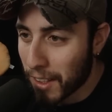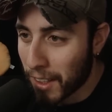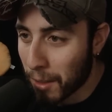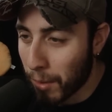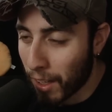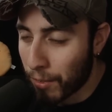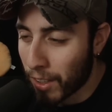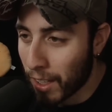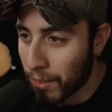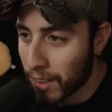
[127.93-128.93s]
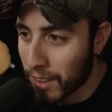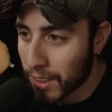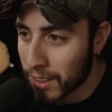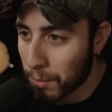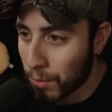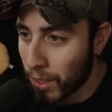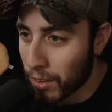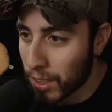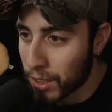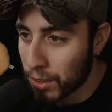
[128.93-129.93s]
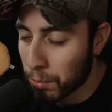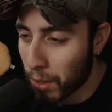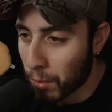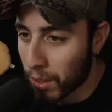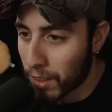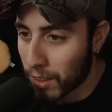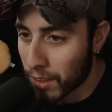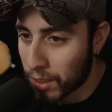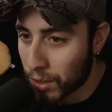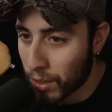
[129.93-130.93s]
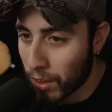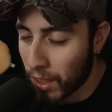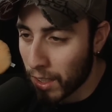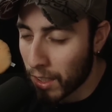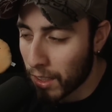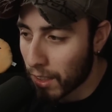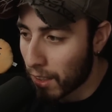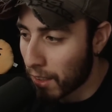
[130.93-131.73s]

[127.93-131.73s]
Yeah, if you're having some video issues, might want to turn the